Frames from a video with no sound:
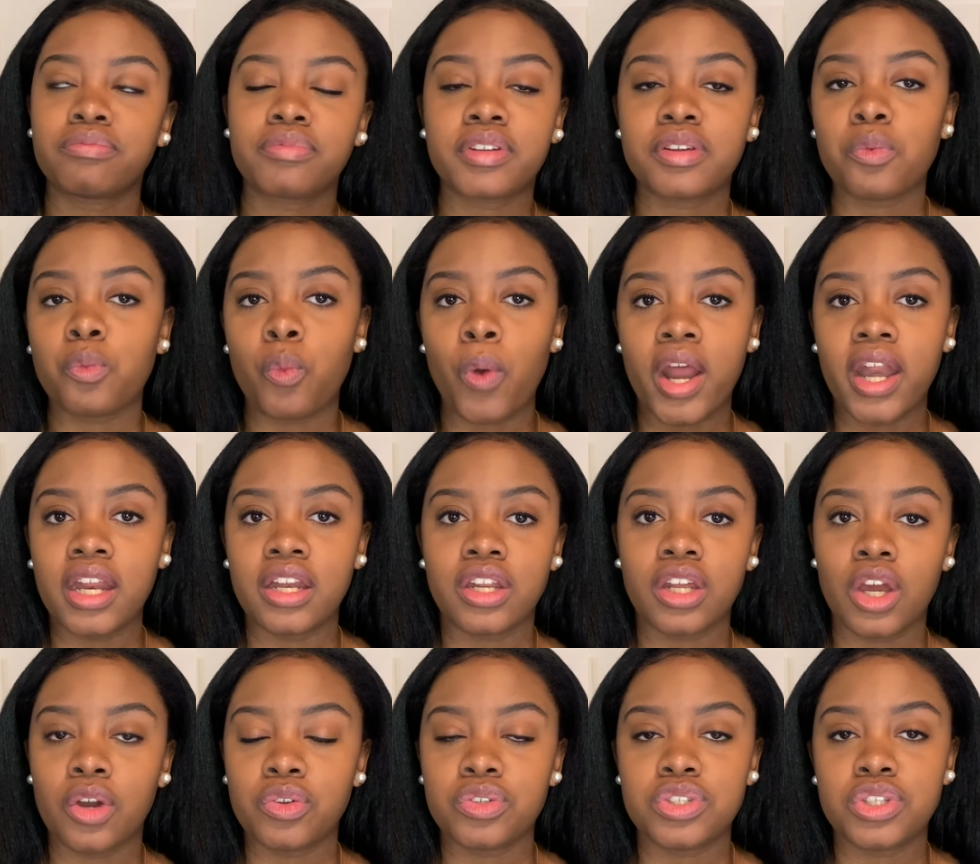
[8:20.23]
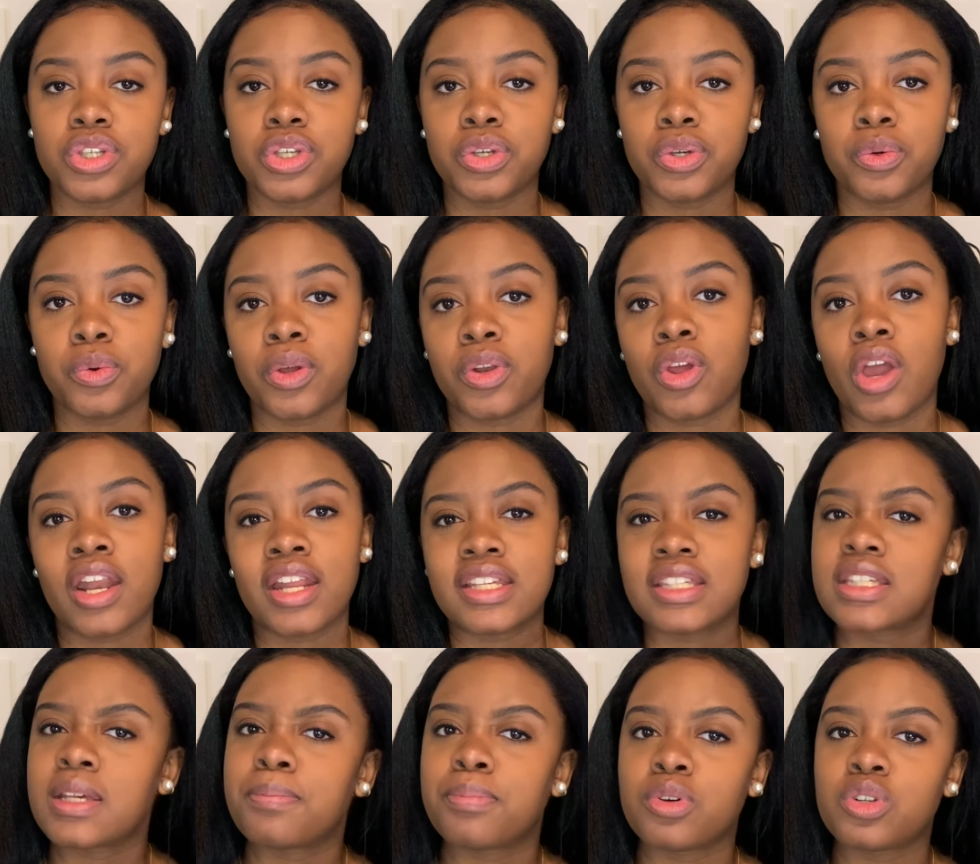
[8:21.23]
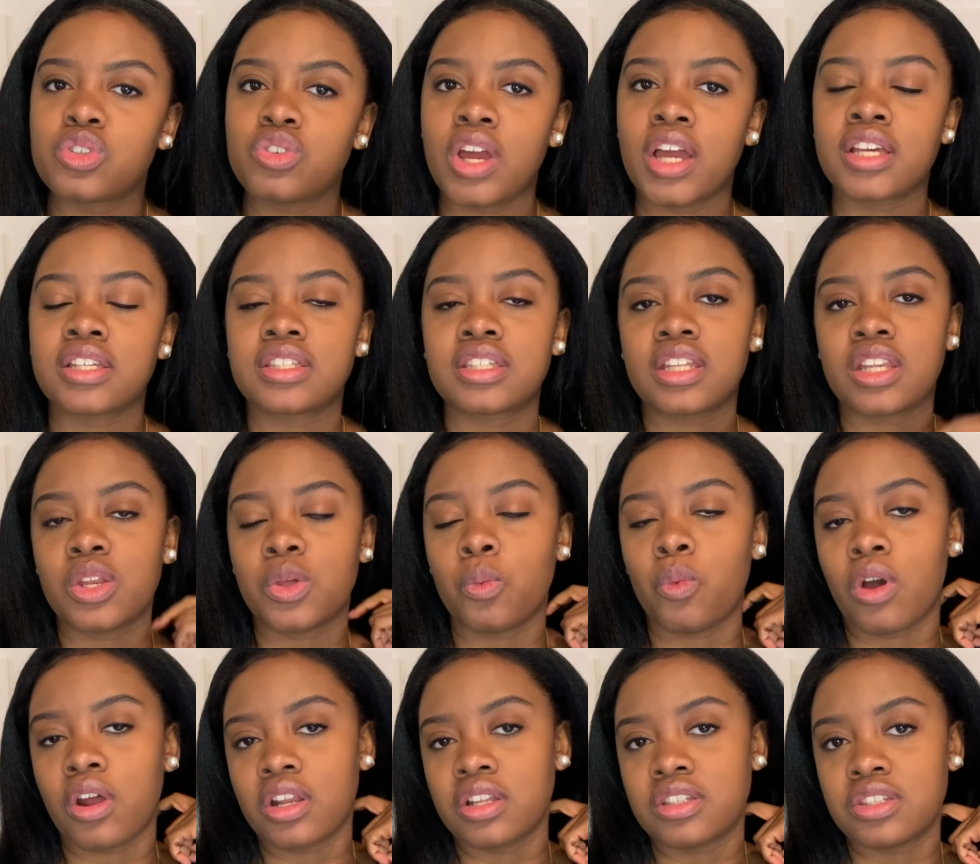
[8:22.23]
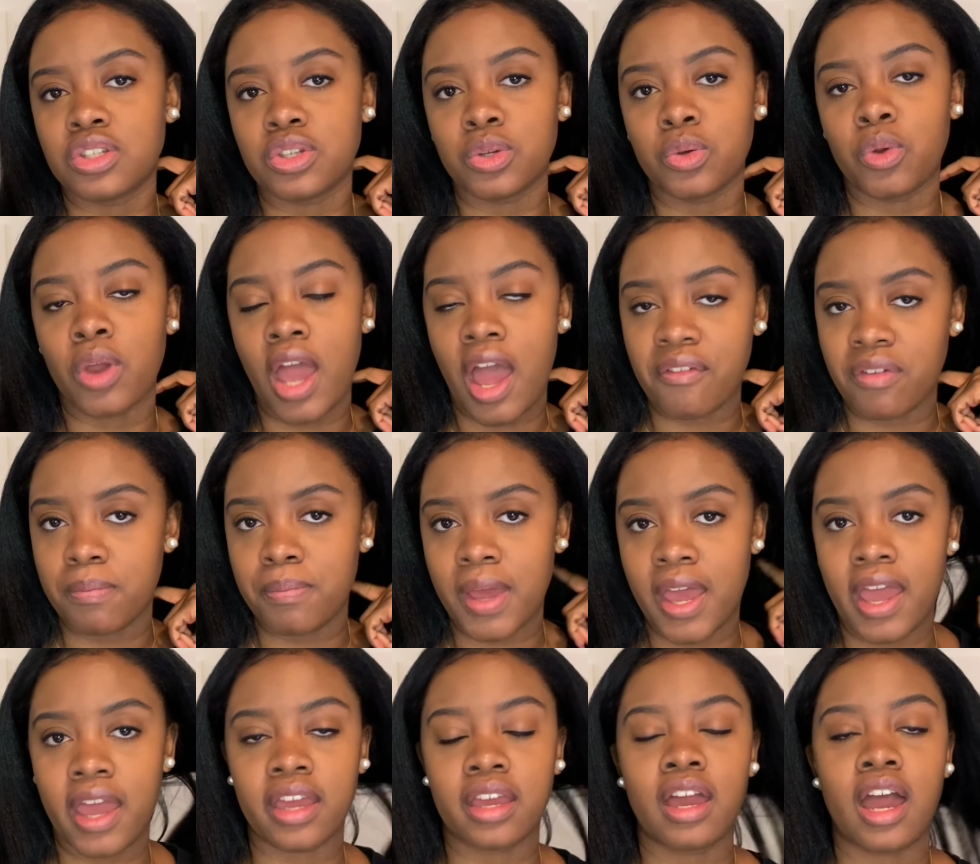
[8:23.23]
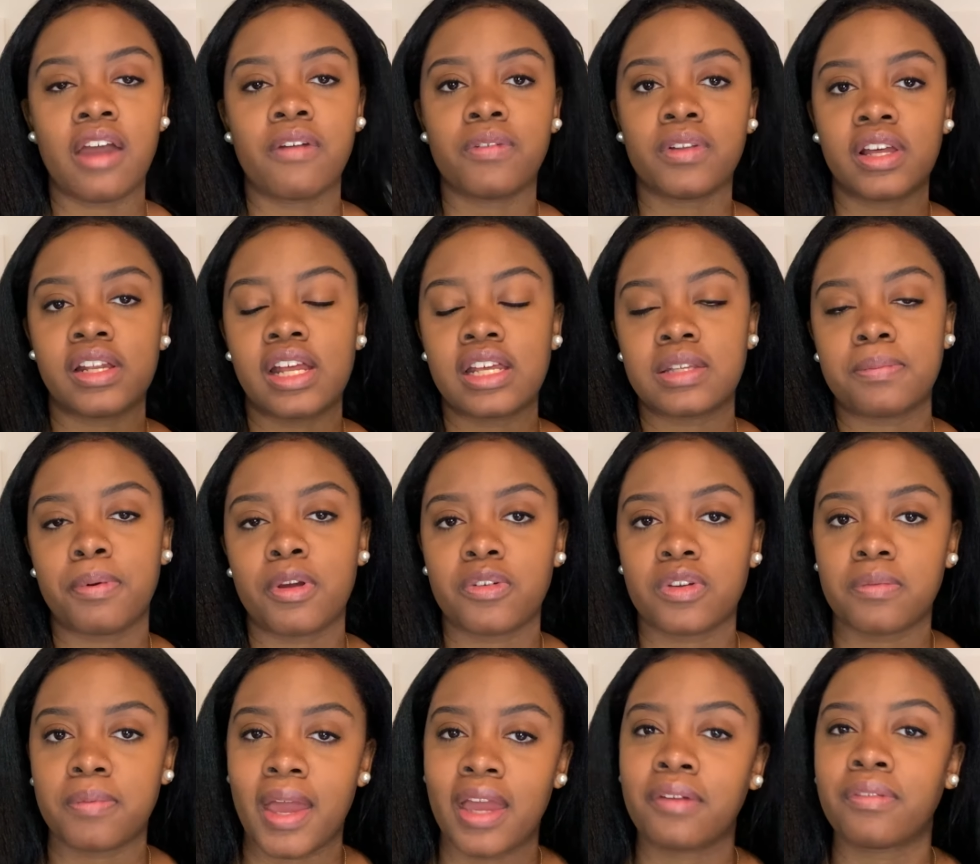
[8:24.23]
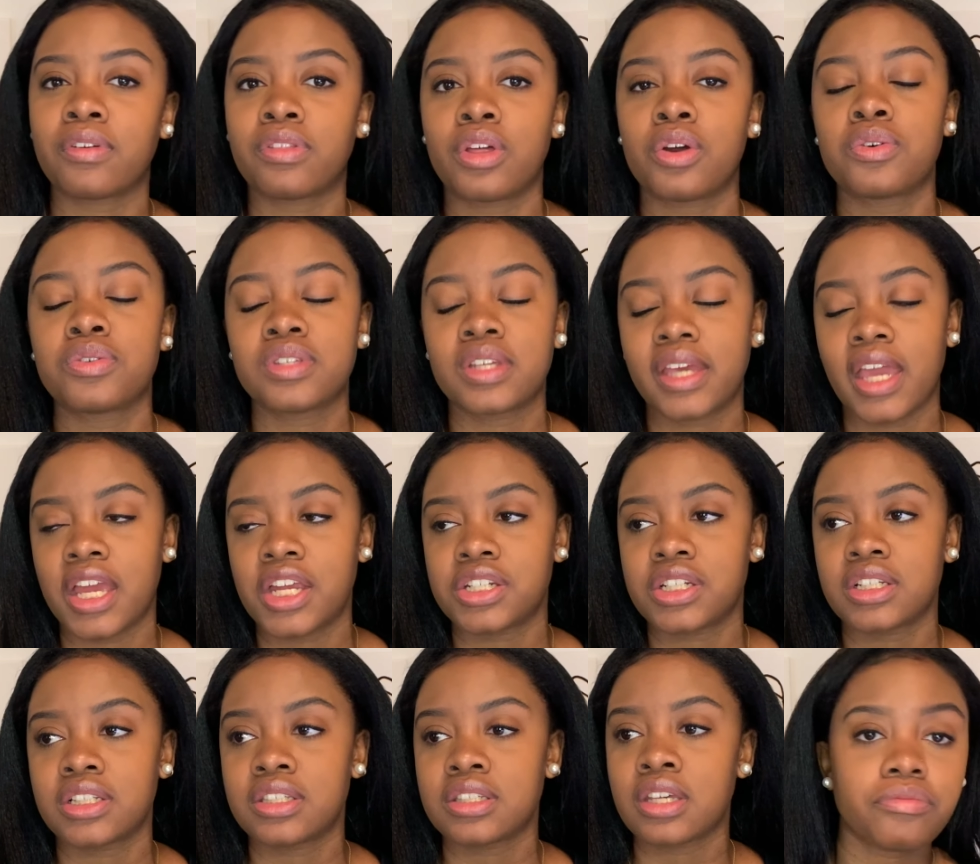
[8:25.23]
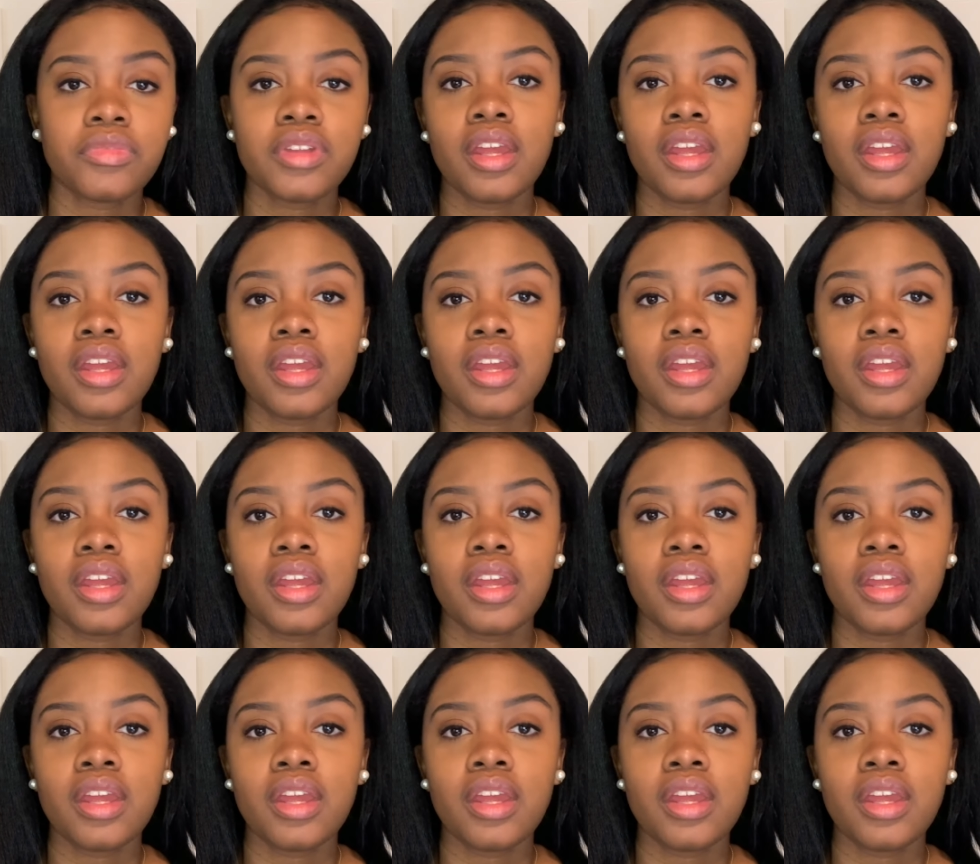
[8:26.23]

wedding to go to and you had a simple dress and you wanted to have a bag, I feel like that's a perfect bag for those occasions.